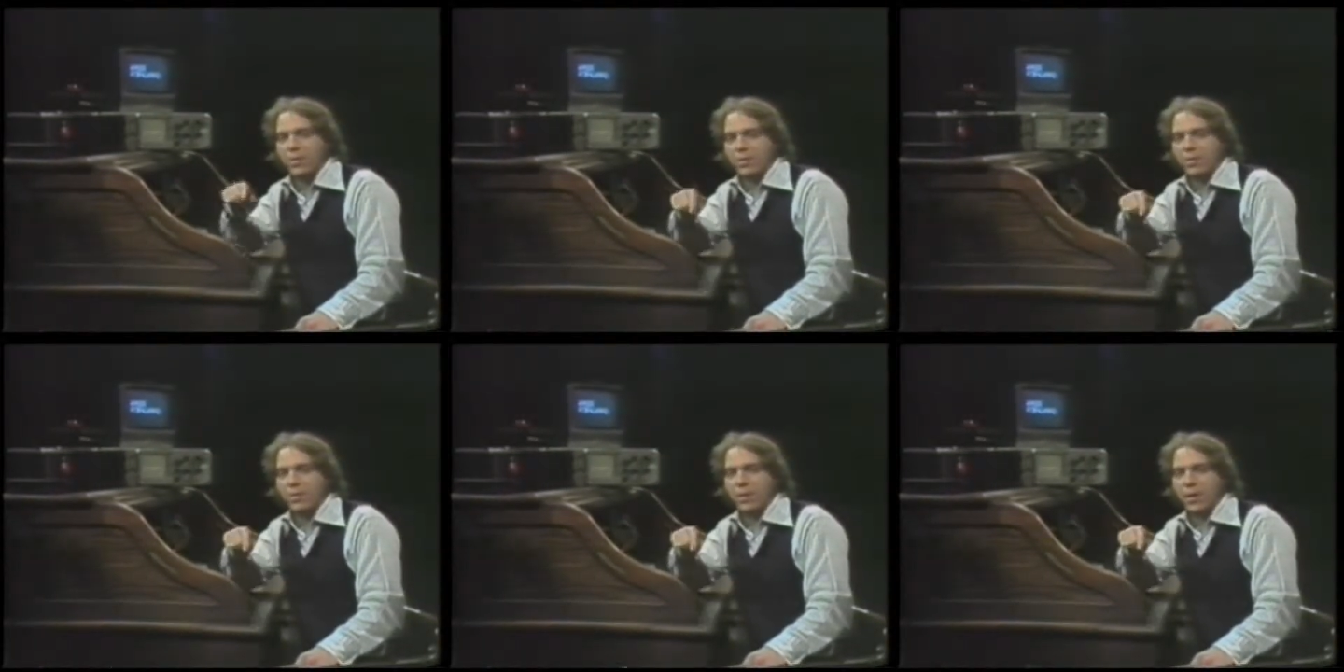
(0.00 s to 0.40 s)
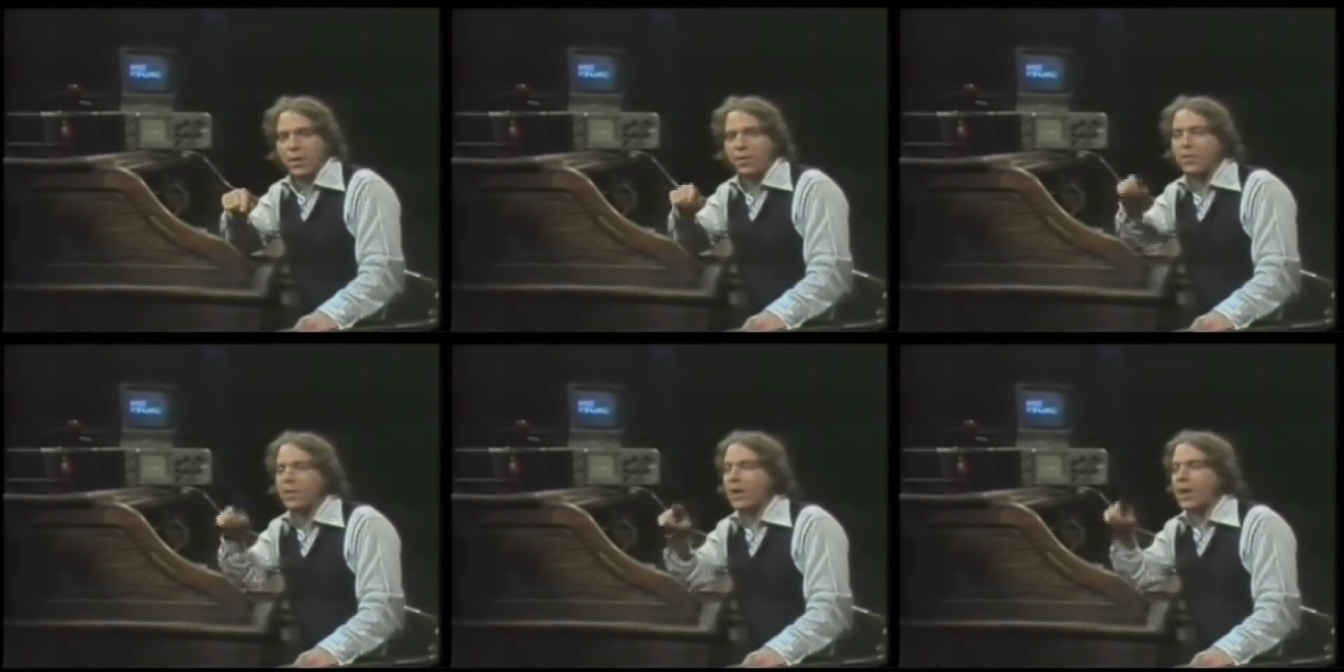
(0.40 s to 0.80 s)

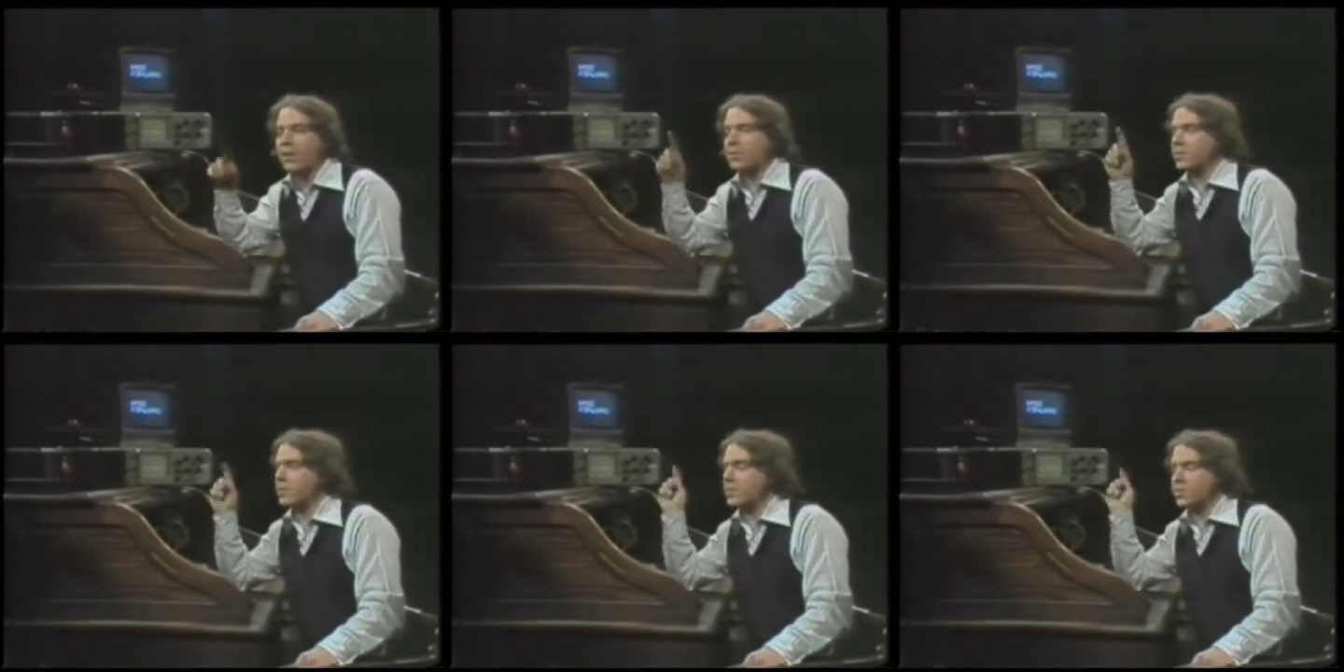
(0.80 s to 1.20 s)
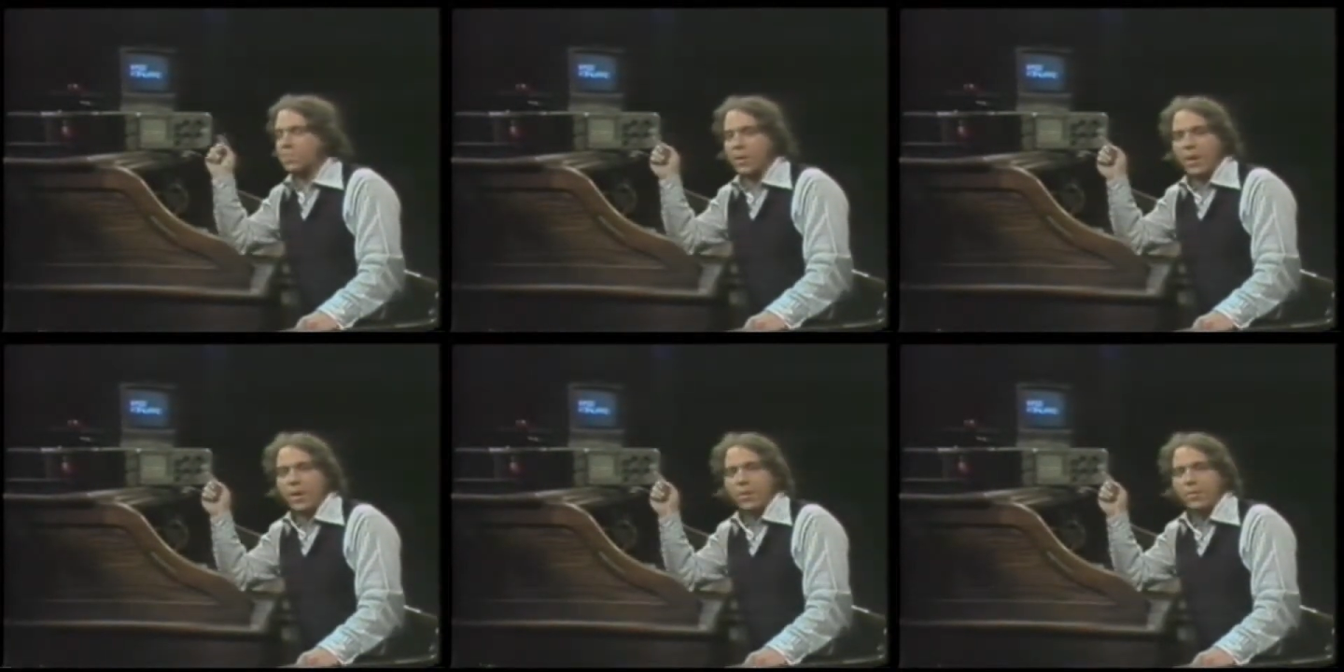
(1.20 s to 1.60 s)
studio and how it's
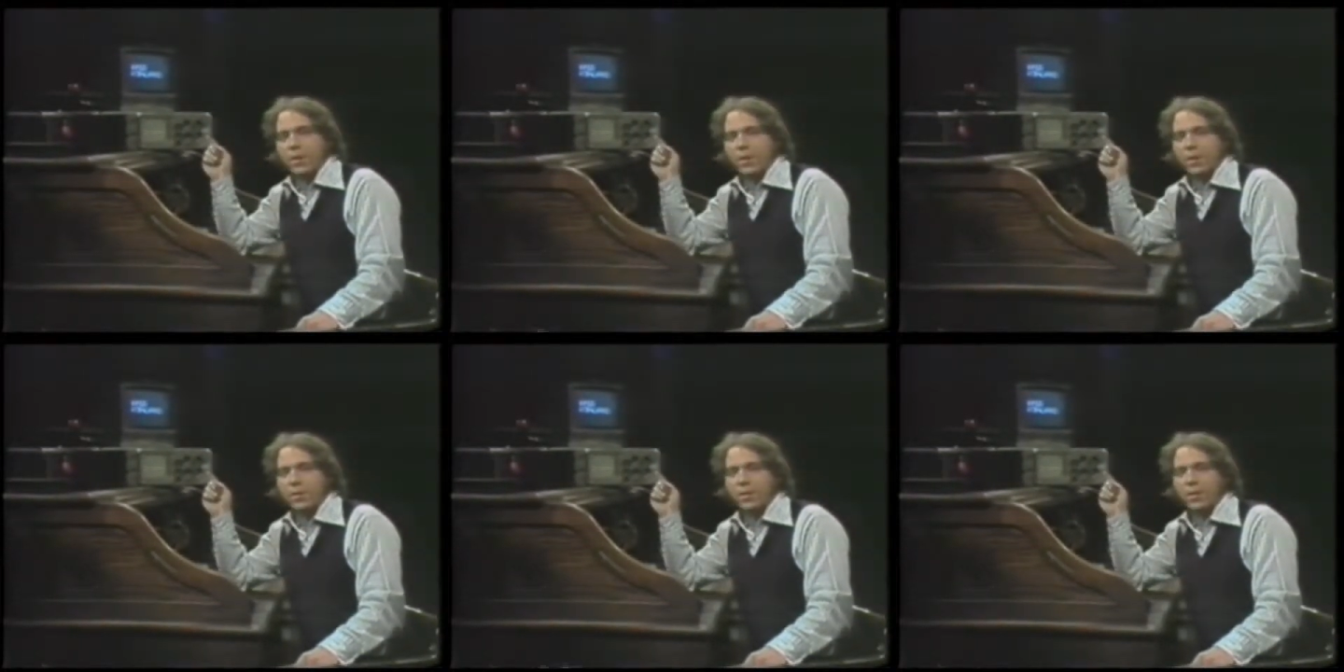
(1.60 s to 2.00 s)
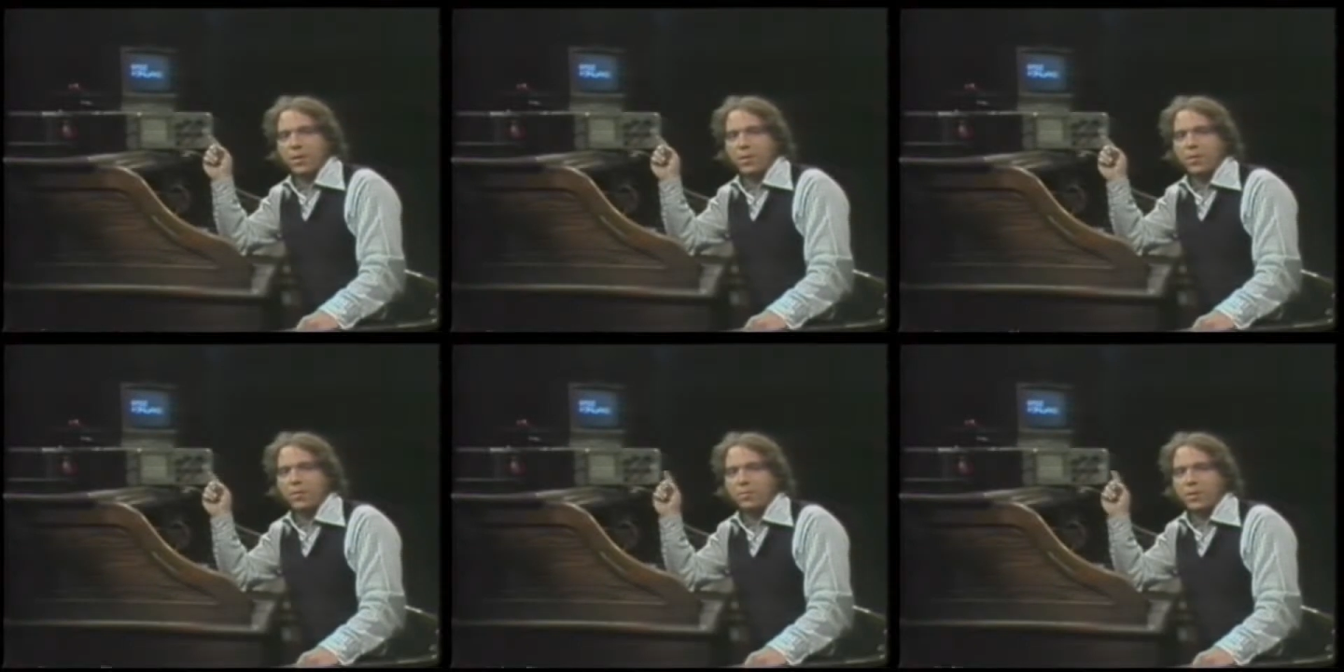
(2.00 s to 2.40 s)
displayed when it gets to the
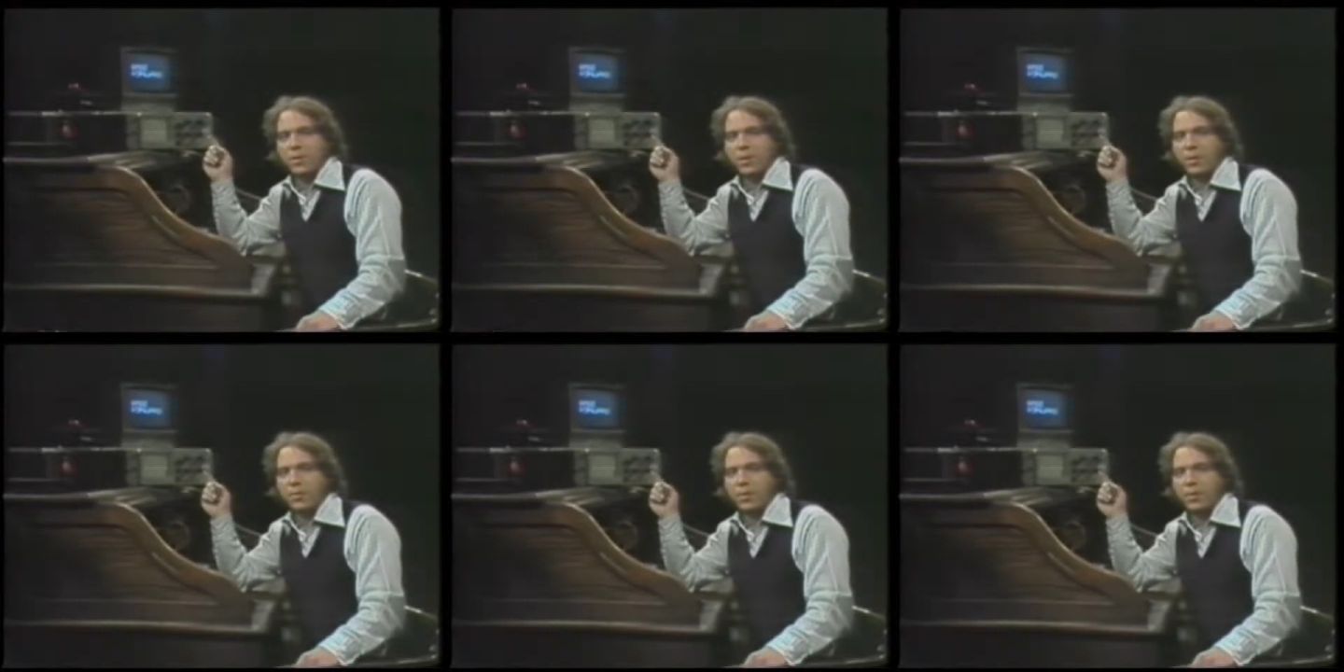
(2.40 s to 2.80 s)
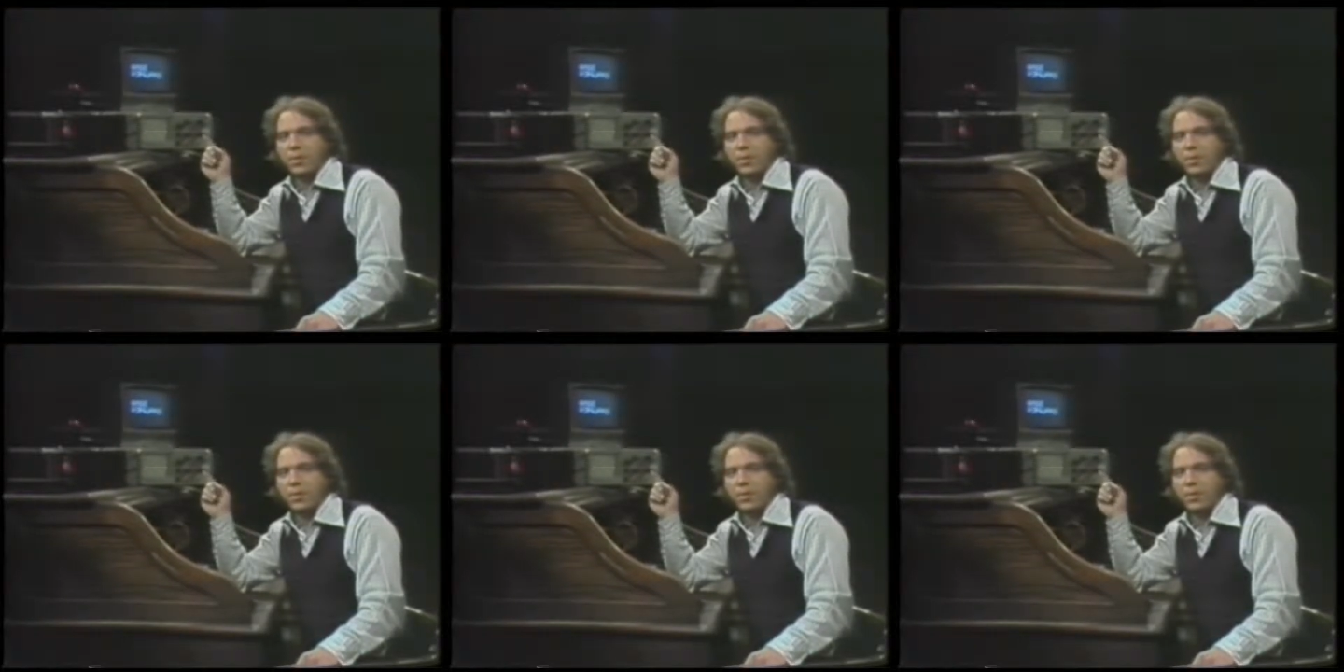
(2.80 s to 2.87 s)
home receiver.